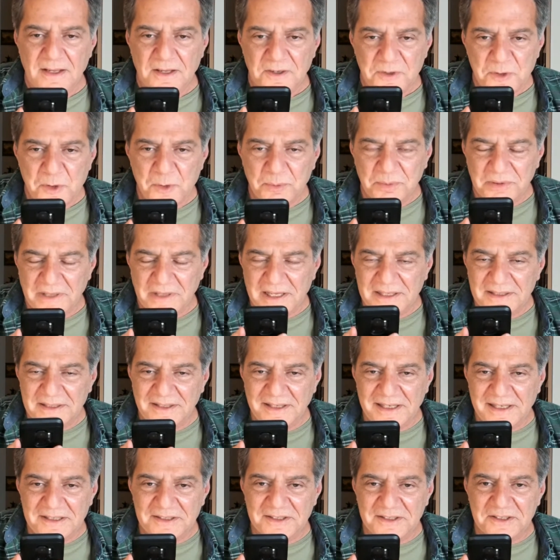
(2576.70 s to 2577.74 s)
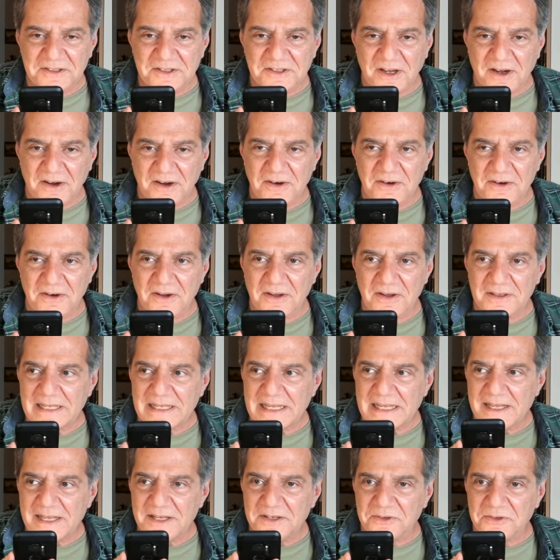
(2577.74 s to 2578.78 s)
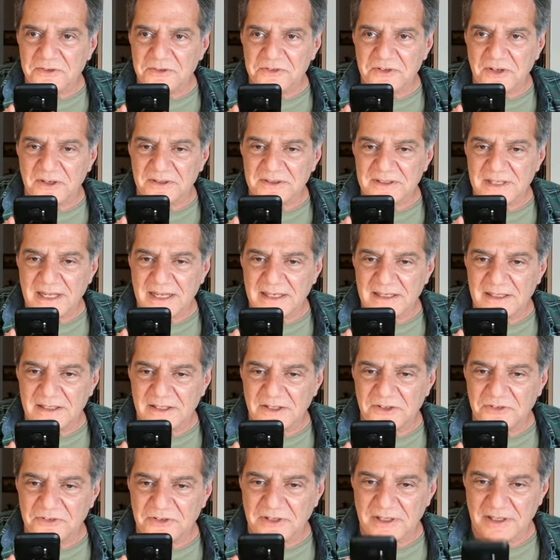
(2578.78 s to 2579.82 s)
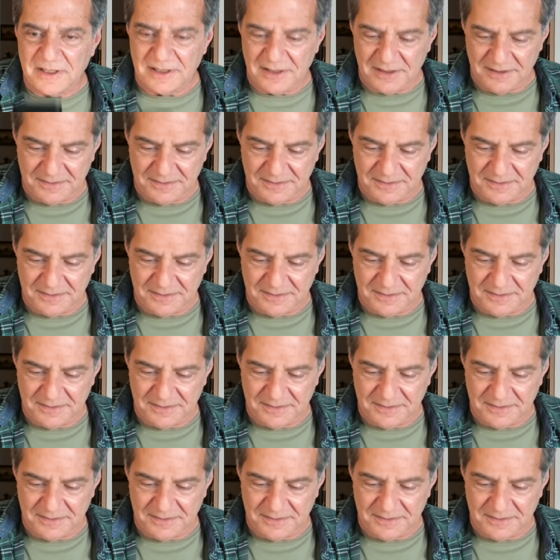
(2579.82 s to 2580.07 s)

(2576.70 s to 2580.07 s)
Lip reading: Who played lead guitar on the Eagles song Take It Easy?